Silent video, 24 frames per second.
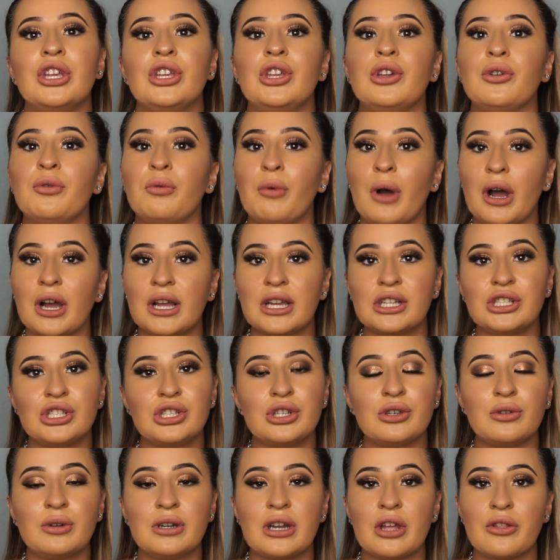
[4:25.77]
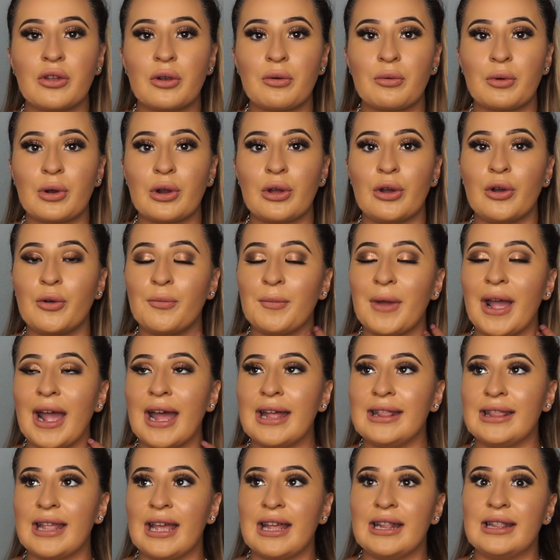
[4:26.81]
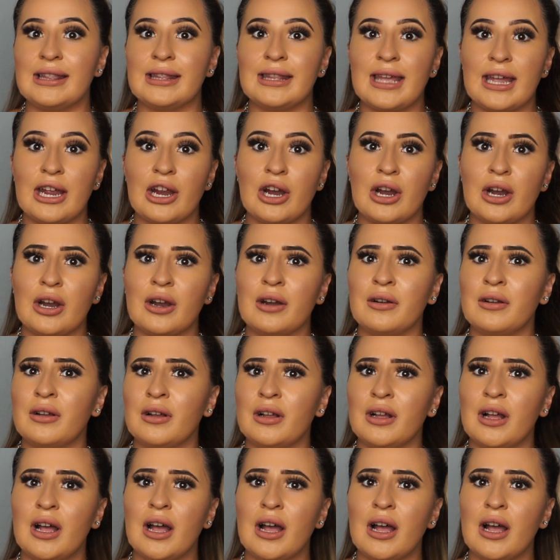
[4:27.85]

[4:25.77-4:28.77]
You walk into another room, and then there,